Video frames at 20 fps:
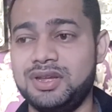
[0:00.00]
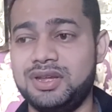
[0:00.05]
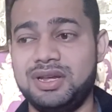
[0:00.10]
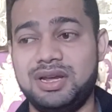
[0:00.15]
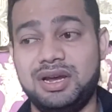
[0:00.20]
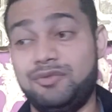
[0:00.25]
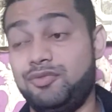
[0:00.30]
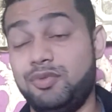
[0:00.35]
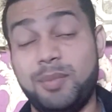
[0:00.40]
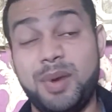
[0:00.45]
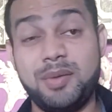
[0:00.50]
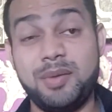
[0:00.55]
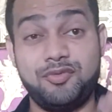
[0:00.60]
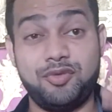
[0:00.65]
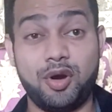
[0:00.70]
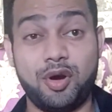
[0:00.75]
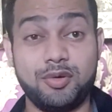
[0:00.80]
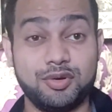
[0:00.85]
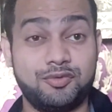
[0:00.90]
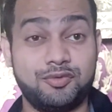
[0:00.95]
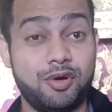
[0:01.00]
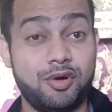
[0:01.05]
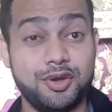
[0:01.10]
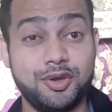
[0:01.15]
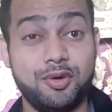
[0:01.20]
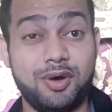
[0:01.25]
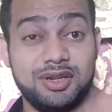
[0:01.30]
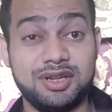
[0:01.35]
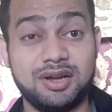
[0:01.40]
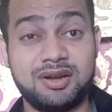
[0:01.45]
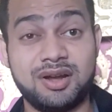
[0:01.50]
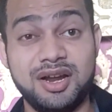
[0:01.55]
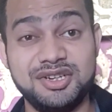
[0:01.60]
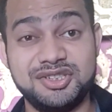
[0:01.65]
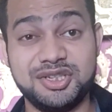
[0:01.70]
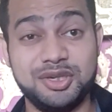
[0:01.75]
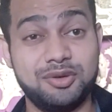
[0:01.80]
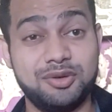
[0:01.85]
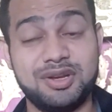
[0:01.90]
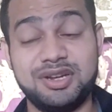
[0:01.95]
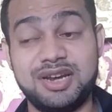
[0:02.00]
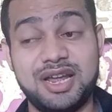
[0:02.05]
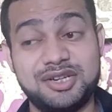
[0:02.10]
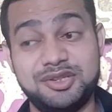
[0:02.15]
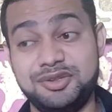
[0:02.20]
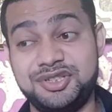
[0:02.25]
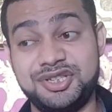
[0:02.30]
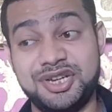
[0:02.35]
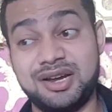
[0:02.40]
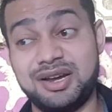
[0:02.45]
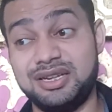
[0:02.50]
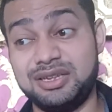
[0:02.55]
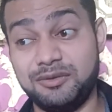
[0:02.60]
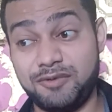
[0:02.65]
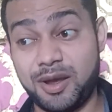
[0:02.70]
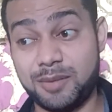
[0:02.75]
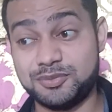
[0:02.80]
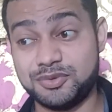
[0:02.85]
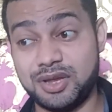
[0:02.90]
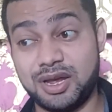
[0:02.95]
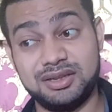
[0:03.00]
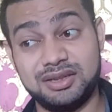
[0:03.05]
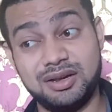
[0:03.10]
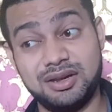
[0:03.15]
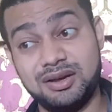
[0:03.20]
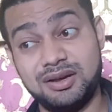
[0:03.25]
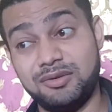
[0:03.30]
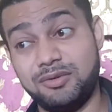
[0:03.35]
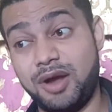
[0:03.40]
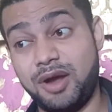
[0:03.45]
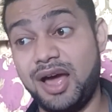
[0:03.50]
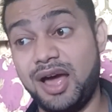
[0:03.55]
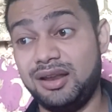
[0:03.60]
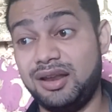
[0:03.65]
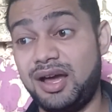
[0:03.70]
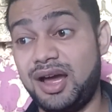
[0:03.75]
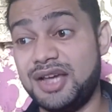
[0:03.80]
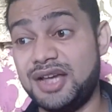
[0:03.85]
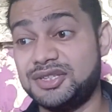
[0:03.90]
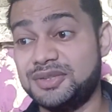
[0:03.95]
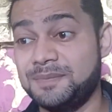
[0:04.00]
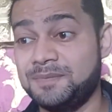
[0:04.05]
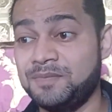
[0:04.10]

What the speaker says: maybe for your other country, you can actually check other airlines.